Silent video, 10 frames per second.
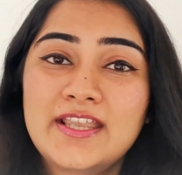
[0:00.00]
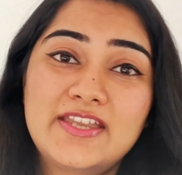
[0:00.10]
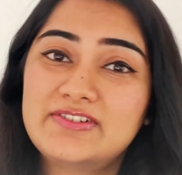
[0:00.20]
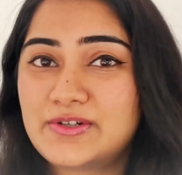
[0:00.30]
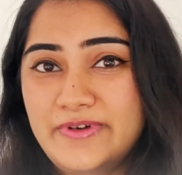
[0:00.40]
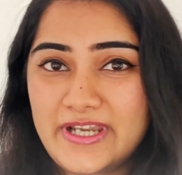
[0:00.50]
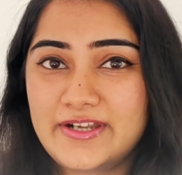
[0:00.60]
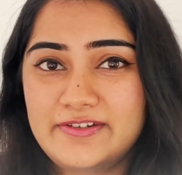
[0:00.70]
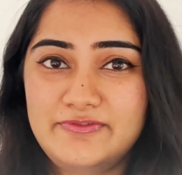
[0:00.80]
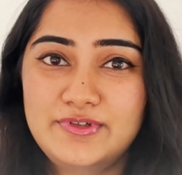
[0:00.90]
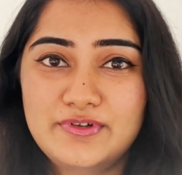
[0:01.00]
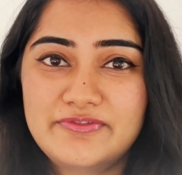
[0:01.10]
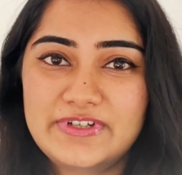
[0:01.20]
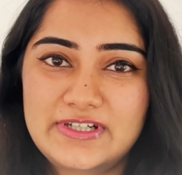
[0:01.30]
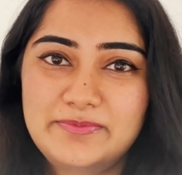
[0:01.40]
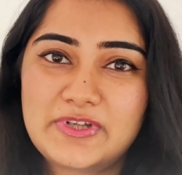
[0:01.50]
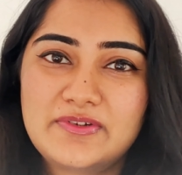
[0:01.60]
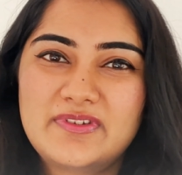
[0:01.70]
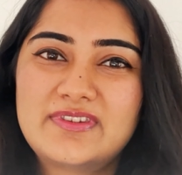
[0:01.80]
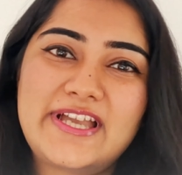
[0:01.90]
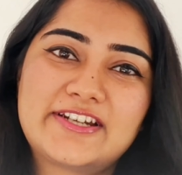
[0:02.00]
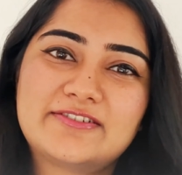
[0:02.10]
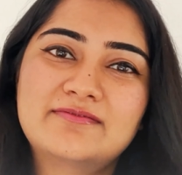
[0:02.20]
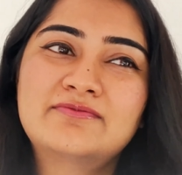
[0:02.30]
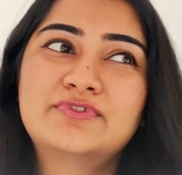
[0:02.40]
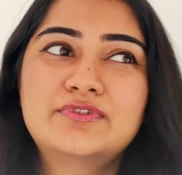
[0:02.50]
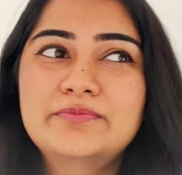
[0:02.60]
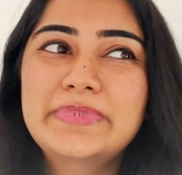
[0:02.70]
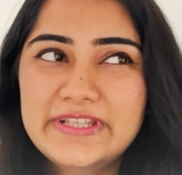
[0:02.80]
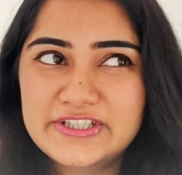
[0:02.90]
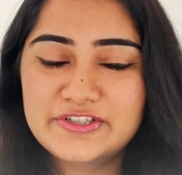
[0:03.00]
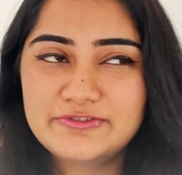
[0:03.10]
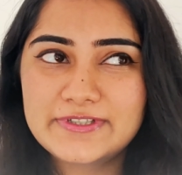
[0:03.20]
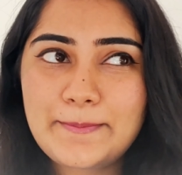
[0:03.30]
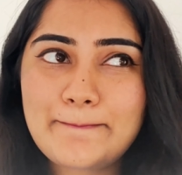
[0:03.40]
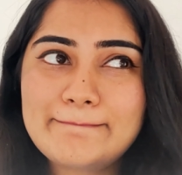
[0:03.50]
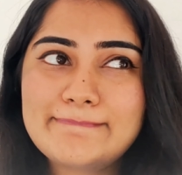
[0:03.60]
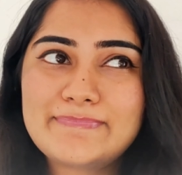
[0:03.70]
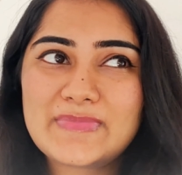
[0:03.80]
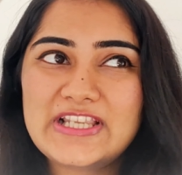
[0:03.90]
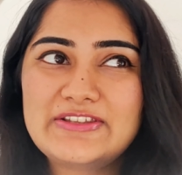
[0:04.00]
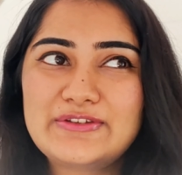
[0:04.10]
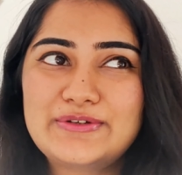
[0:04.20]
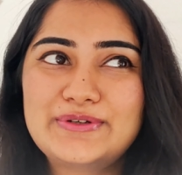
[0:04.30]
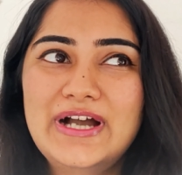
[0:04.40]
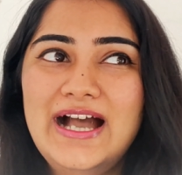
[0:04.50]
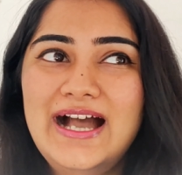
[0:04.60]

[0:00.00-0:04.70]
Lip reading: give a quick review of it because that wouldn't be genuine. So